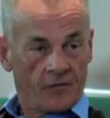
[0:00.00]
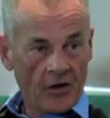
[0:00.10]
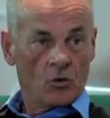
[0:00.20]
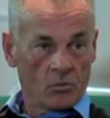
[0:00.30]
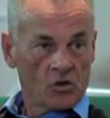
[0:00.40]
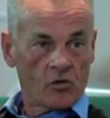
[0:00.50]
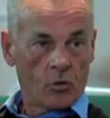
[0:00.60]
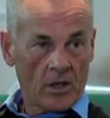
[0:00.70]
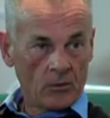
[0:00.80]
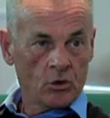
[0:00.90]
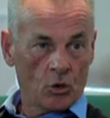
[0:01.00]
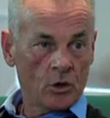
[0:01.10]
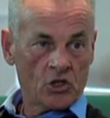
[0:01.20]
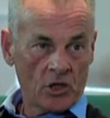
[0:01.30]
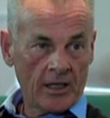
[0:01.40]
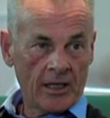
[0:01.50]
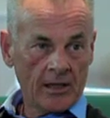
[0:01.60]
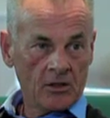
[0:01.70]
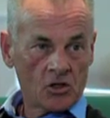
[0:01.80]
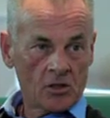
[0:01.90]
films of what they were doing to the
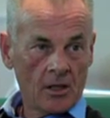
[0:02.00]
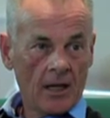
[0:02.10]
kids.